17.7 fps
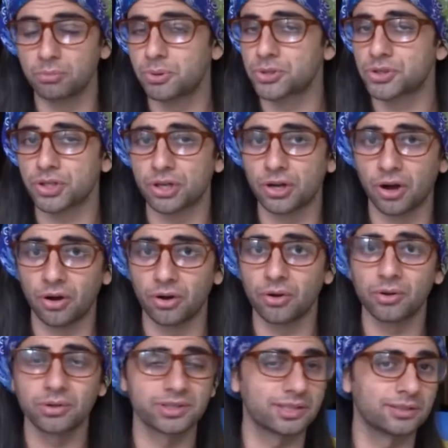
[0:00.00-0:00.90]
get a whole bunch of
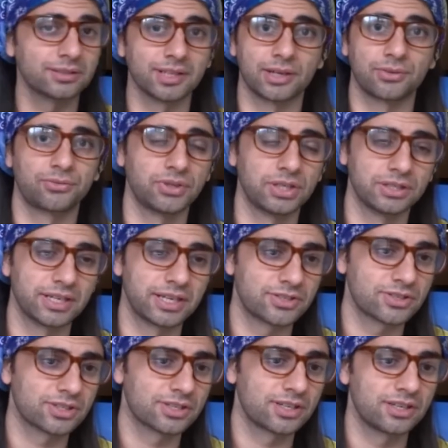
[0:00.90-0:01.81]
gold and like free
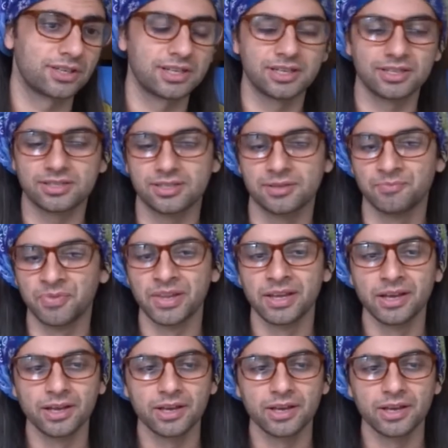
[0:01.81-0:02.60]
legendaries.